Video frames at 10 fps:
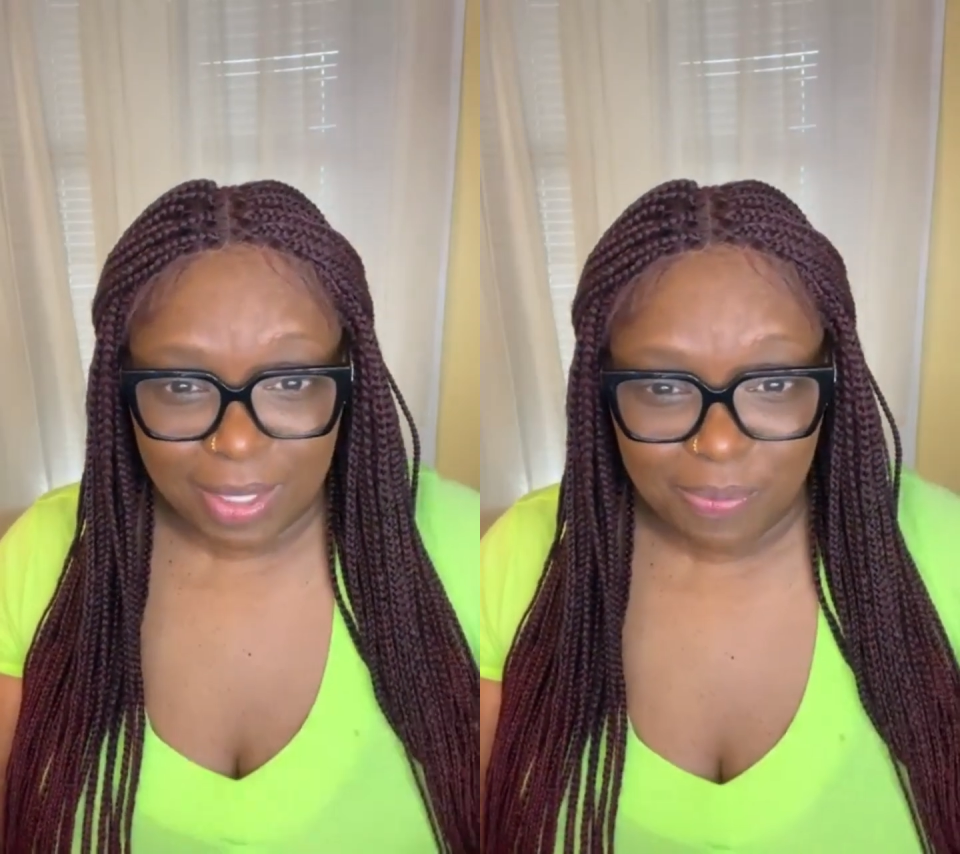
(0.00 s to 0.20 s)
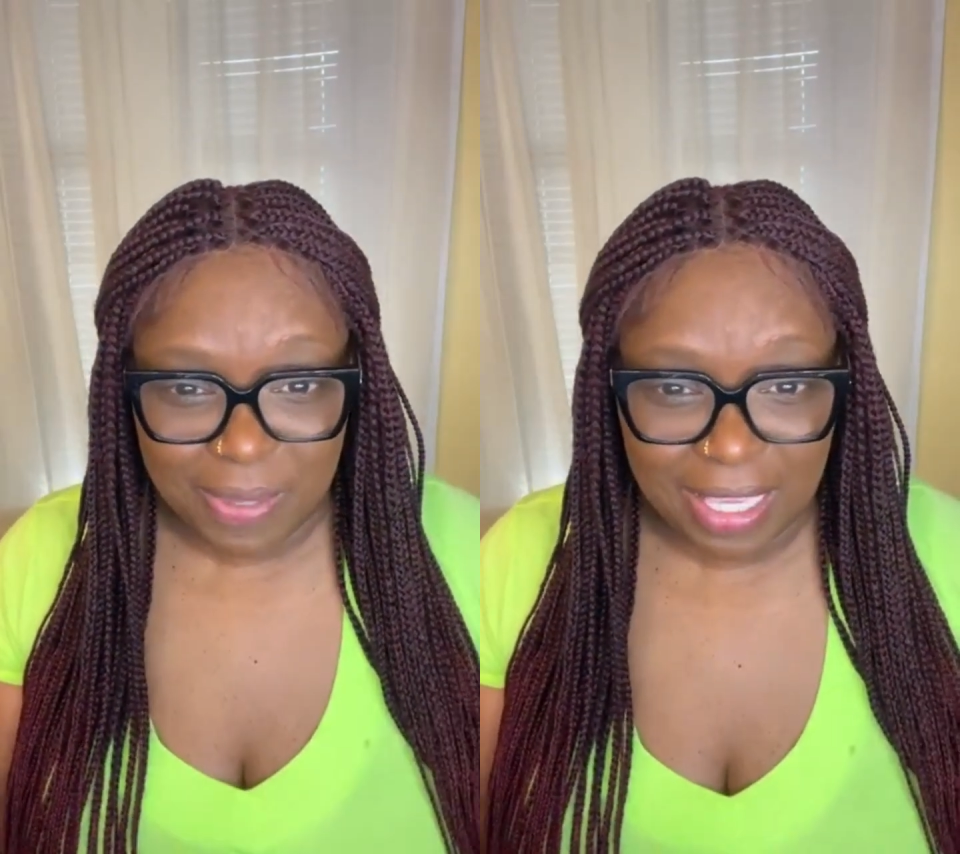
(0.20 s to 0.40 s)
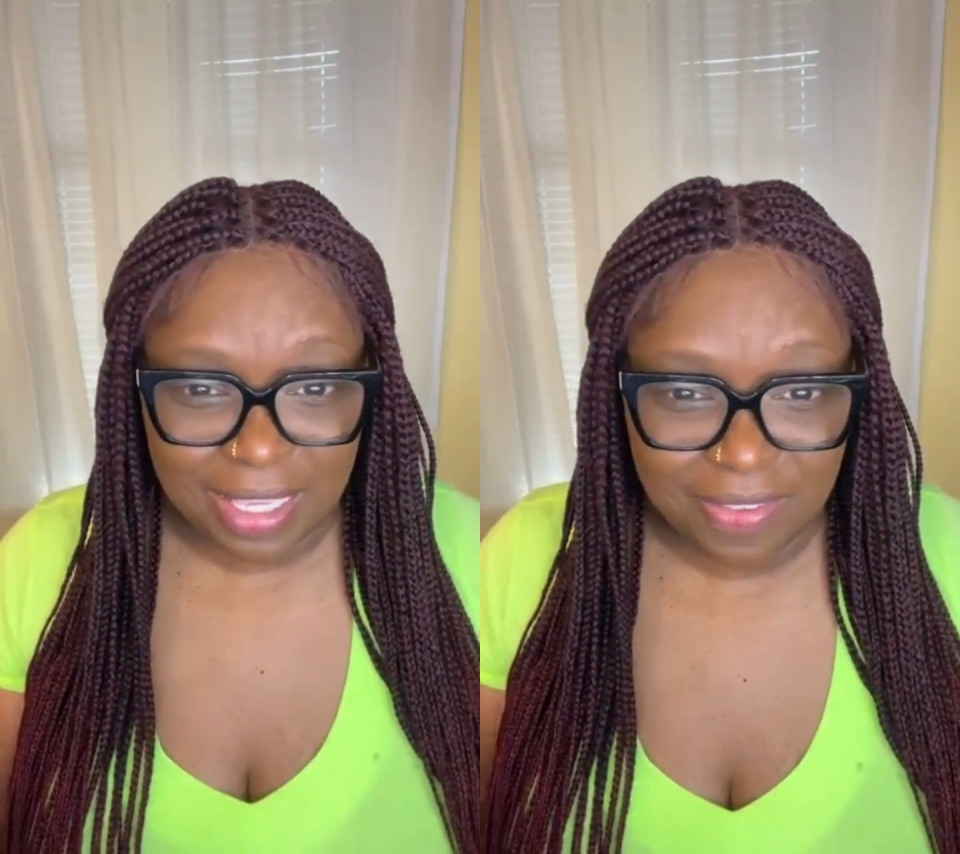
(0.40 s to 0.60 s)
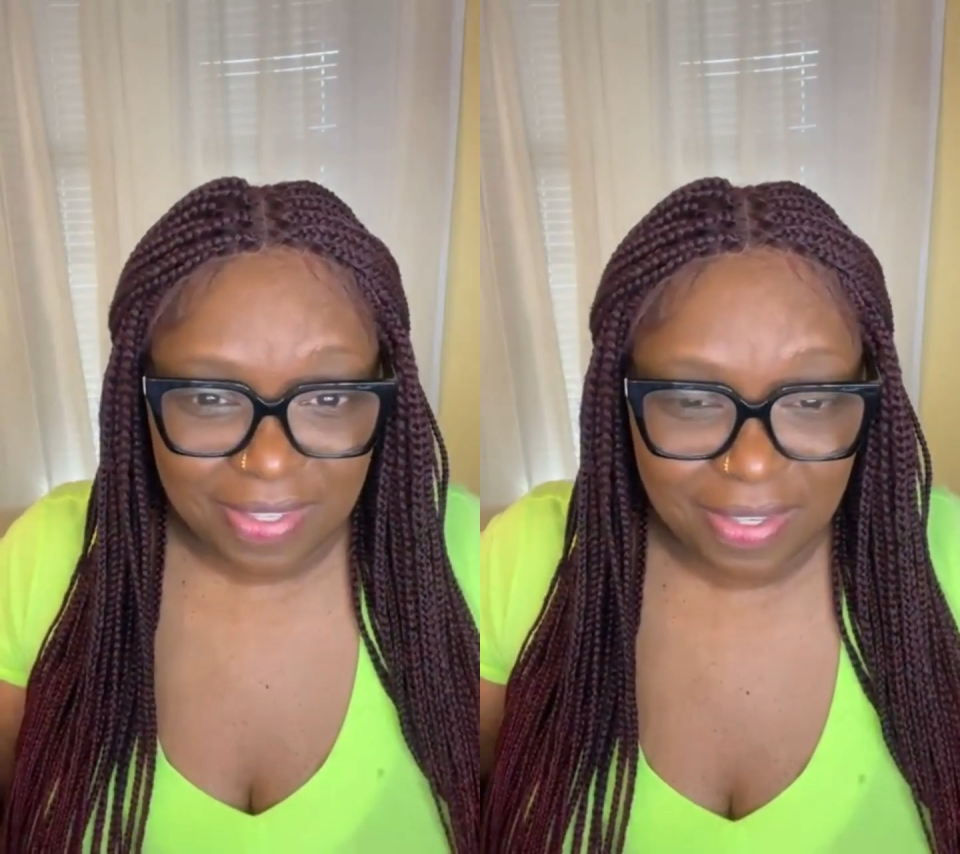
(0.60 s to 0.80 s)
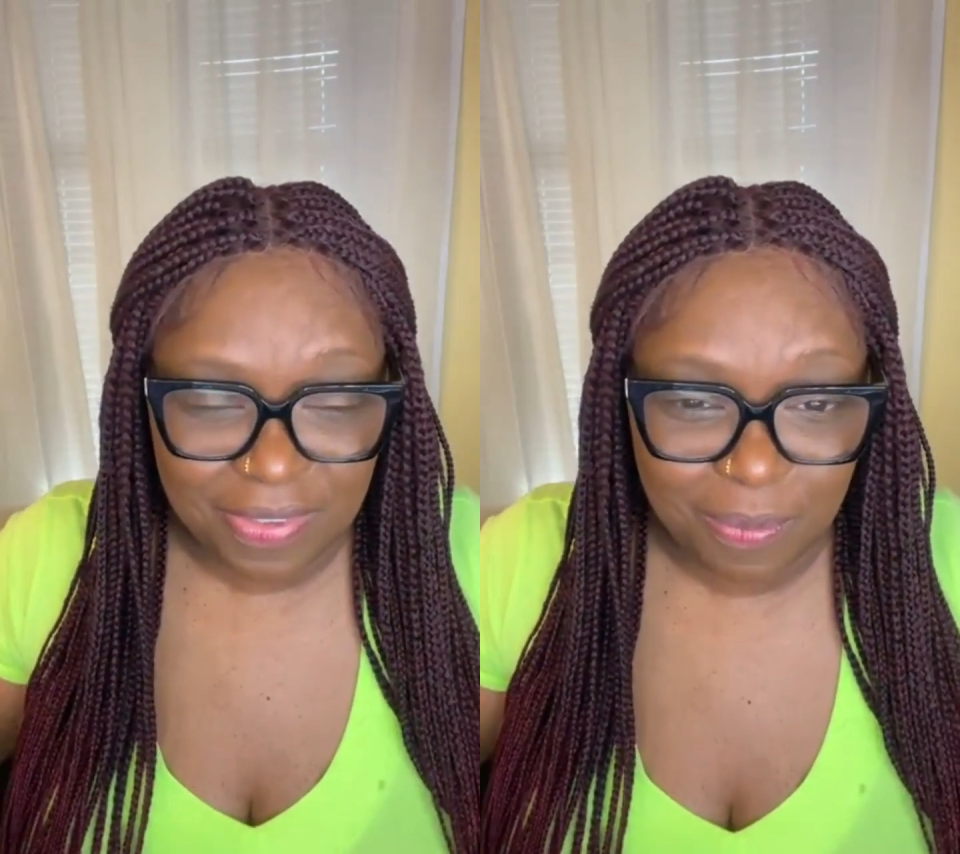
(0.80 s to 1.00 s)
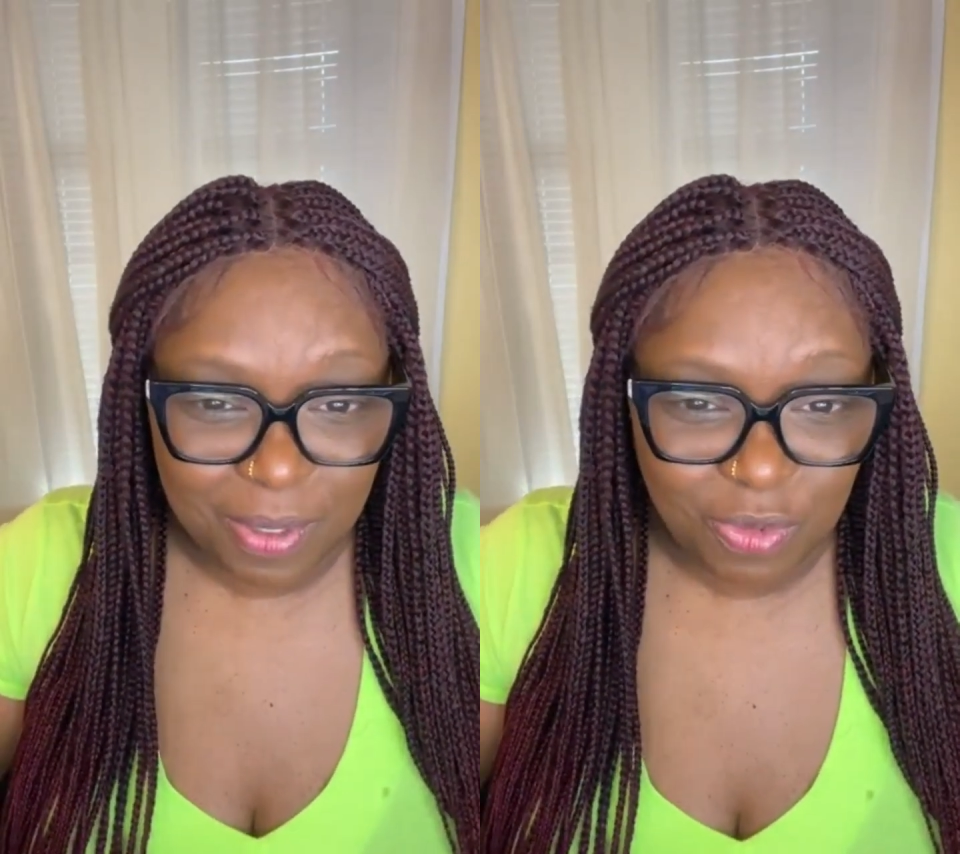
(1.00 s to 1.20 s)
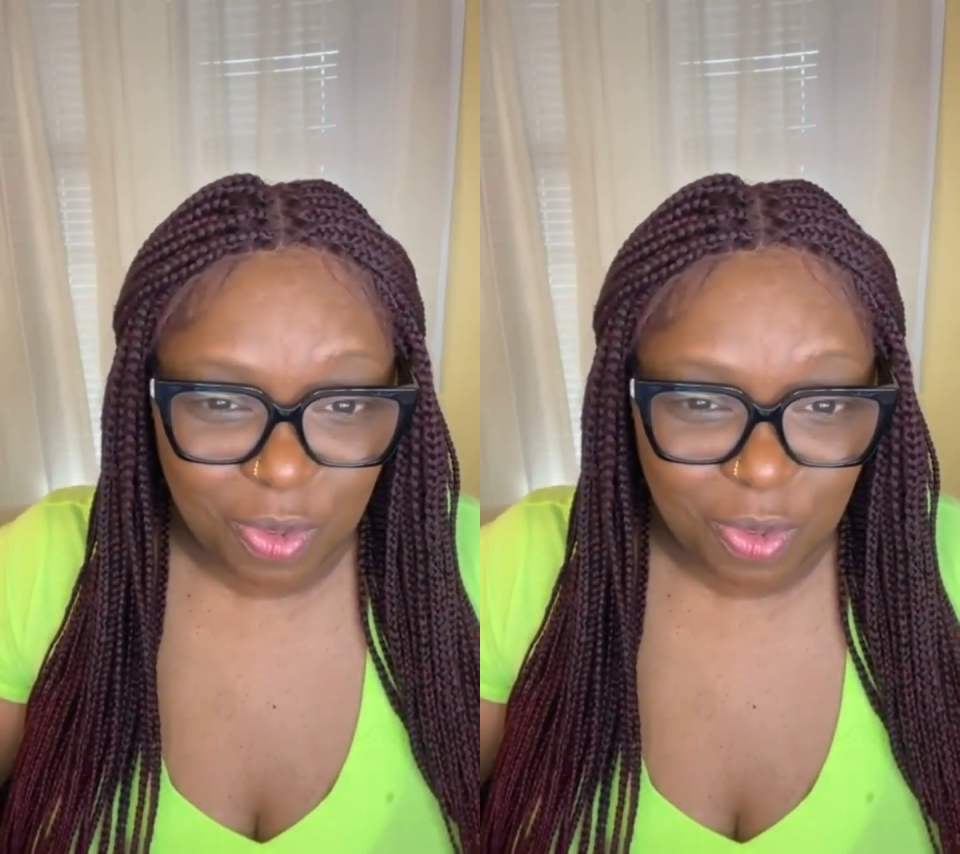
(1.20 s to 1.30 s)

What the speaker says: But Peggy saying, Simply